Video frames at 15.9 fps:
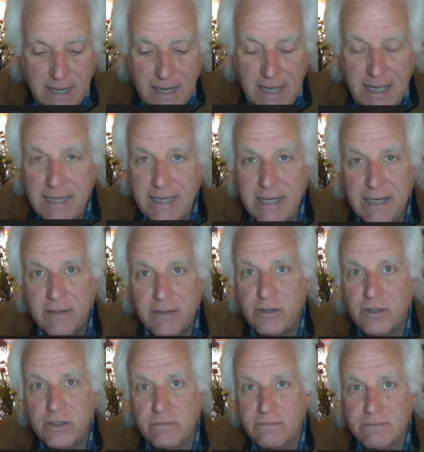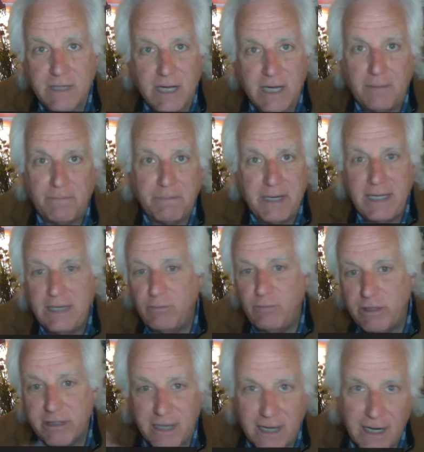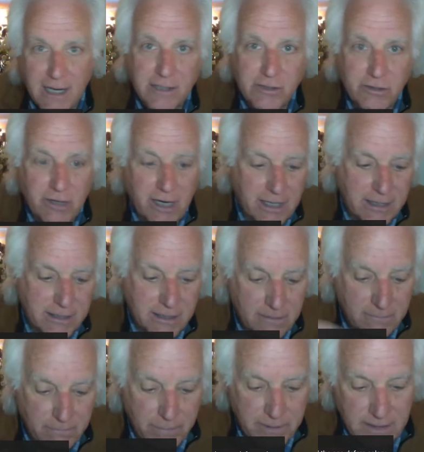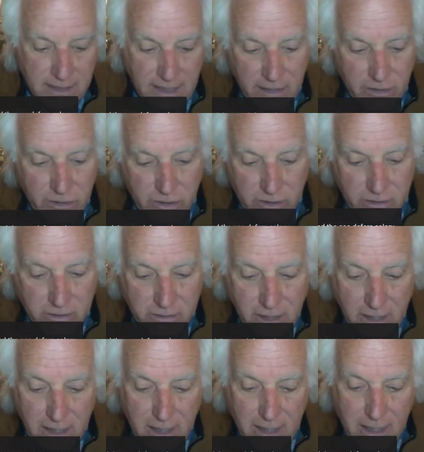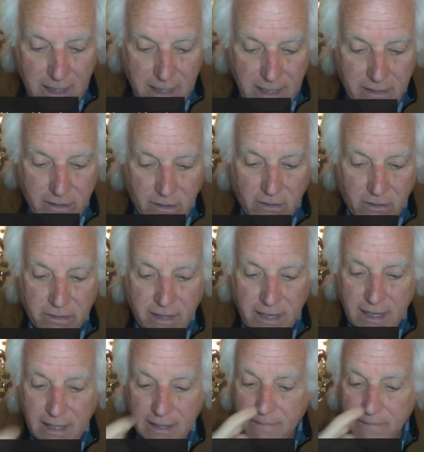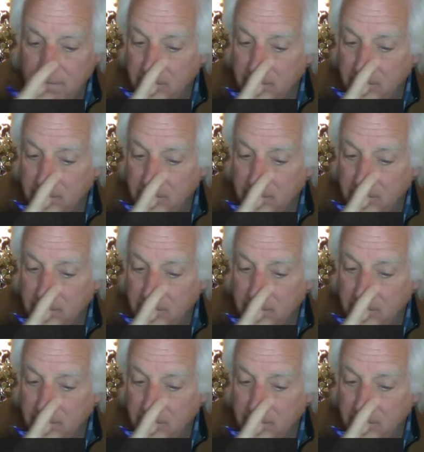any other company with contracts and potential and all that.